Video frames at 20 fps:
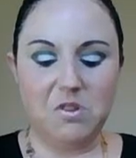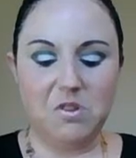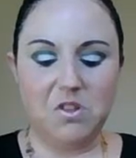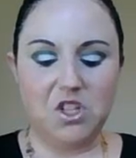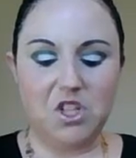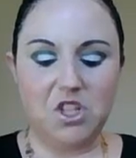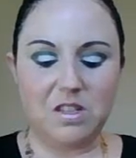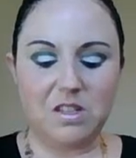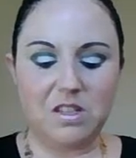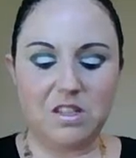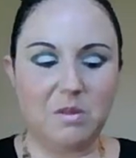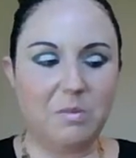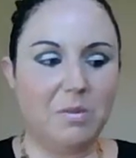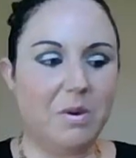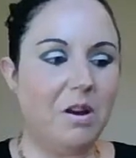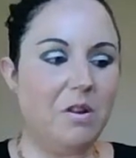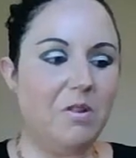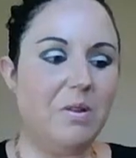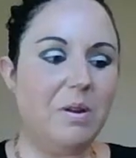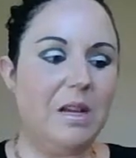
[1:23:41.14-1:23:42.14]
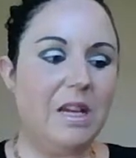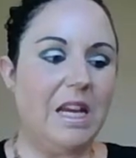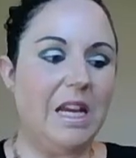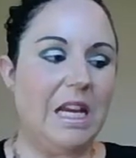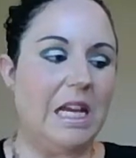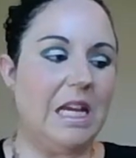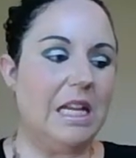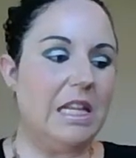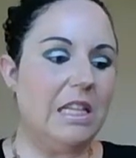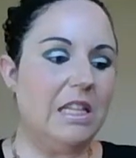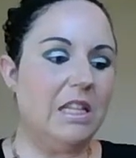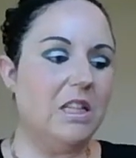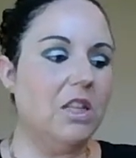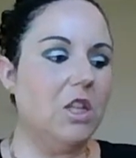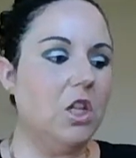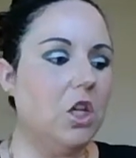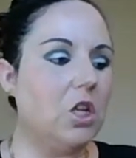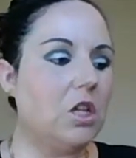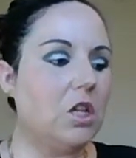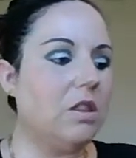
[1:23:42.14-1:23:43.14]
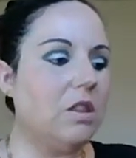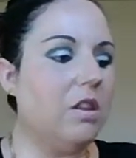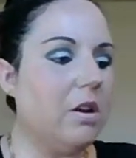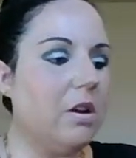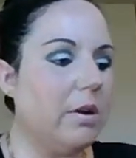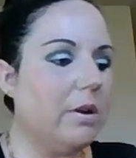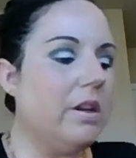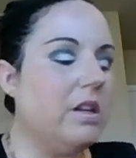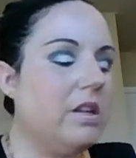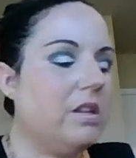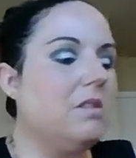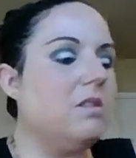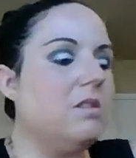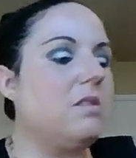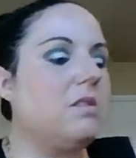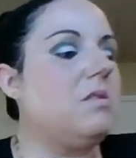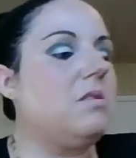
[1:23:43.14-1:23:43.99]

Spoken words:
just about any look there is.